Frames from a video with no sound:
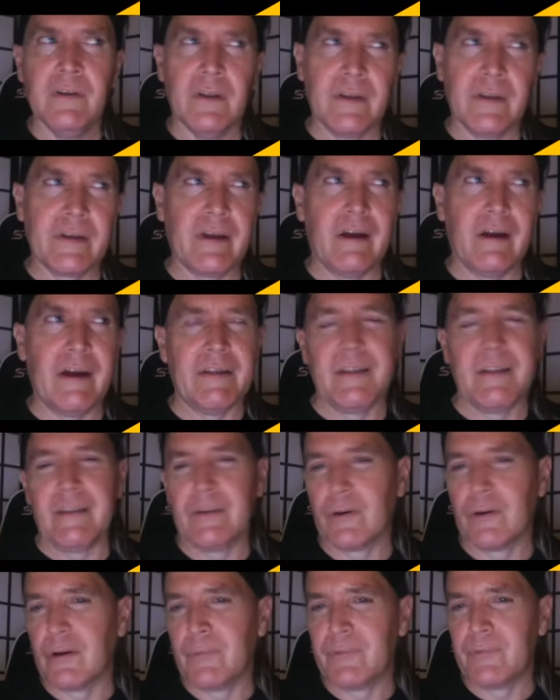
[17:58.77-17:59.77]
of the kind that
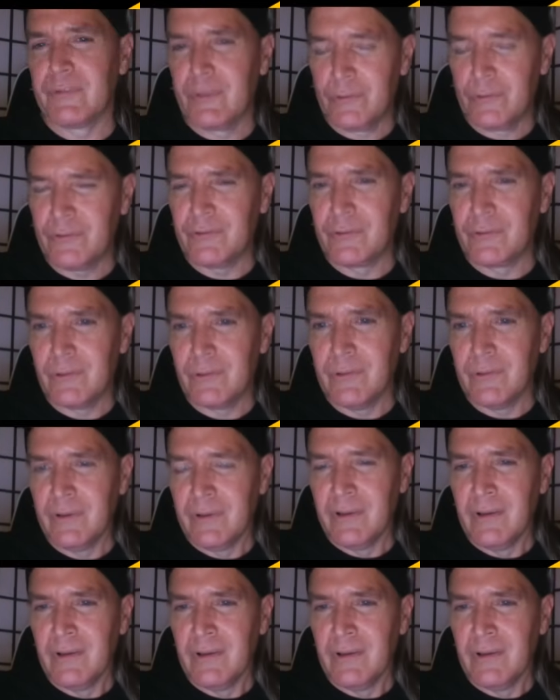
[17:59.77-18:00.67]
Europe's used to.